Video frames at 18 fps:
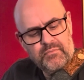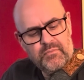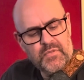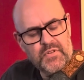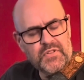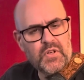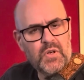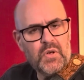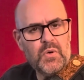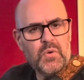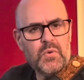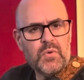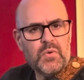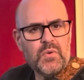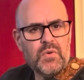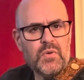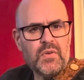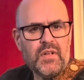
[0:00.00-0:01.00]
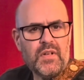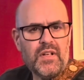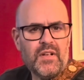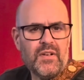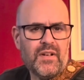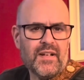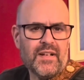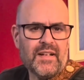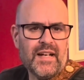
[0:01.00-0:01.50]
So,
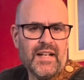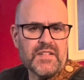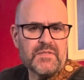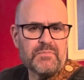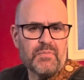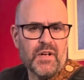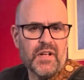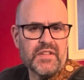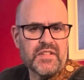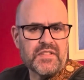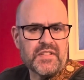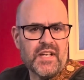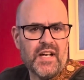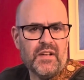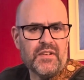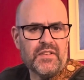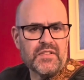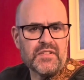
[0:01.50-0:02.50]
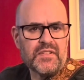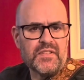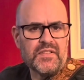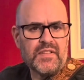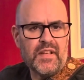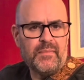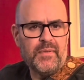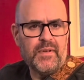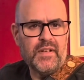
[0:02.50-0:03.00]
I just brought this out just because
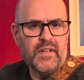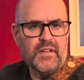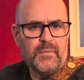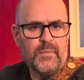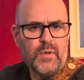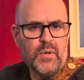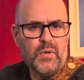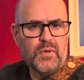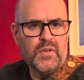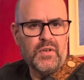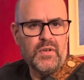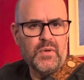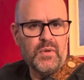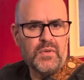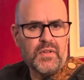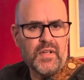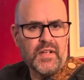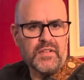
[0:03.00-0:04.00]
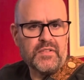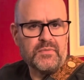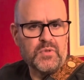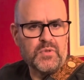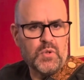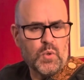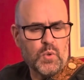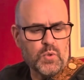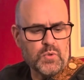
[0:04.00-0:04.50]
I've been in the mood to do like some
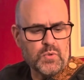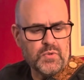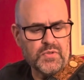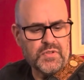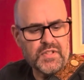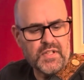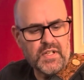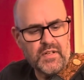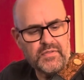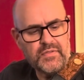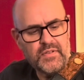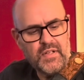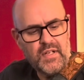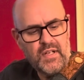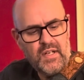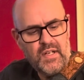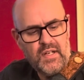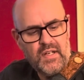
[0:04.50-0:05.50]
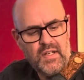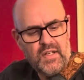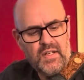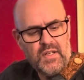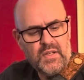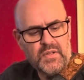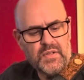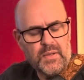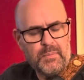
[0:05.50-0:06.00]
chordal stuff.
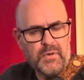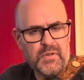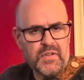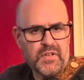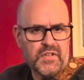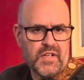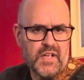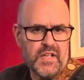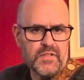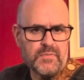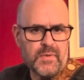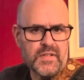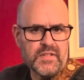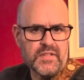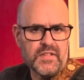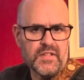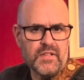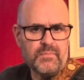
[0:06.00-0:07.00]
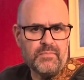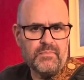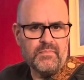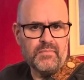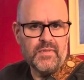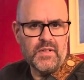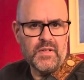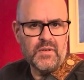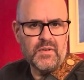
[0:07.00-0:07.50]
So I put the jazz bass up,
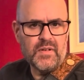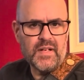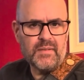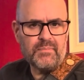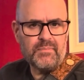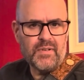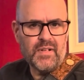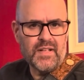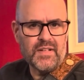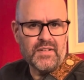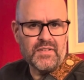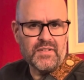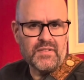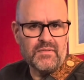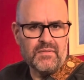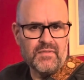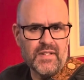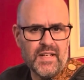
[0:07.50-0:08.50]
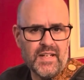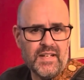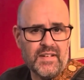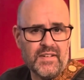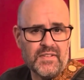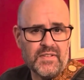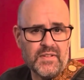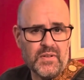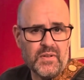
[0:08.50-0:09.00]
and I need to
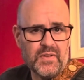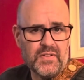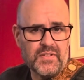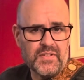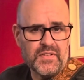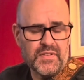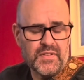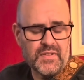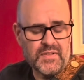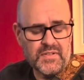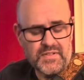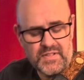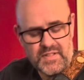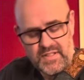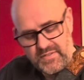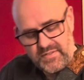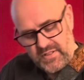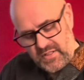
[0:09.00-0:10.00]
sell these guitars I have.